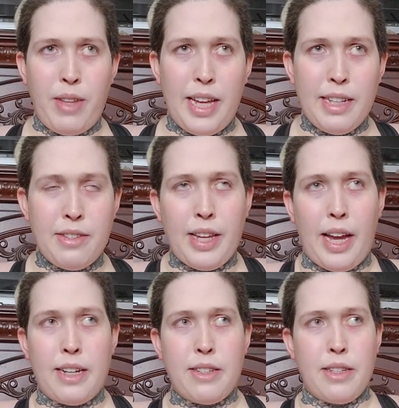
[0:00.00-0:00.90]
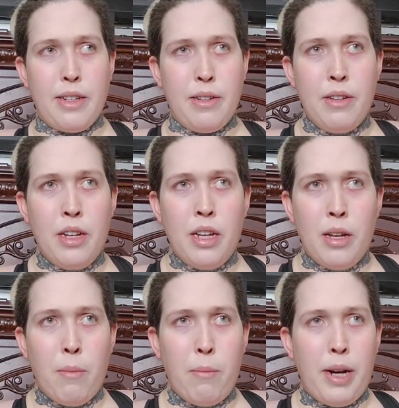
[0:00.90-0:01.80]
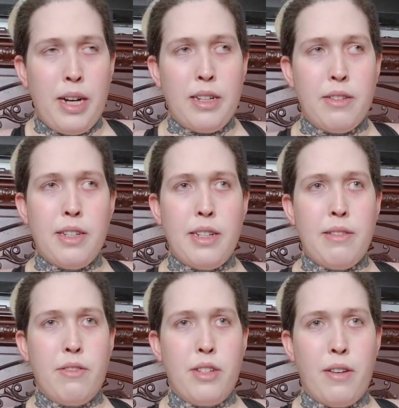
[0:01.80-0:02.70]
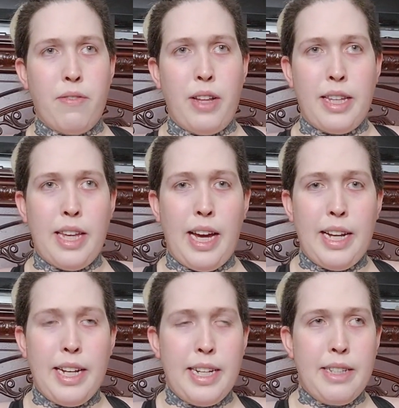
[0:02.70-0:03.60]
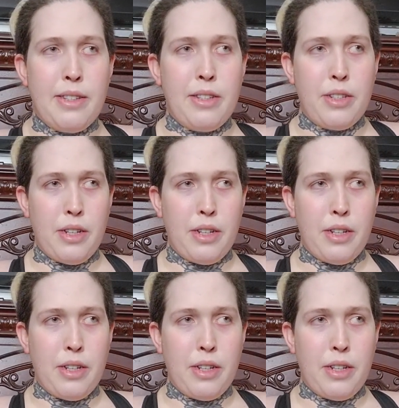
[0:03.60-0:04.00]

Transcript: insects and bugs and stuff like that. And it's,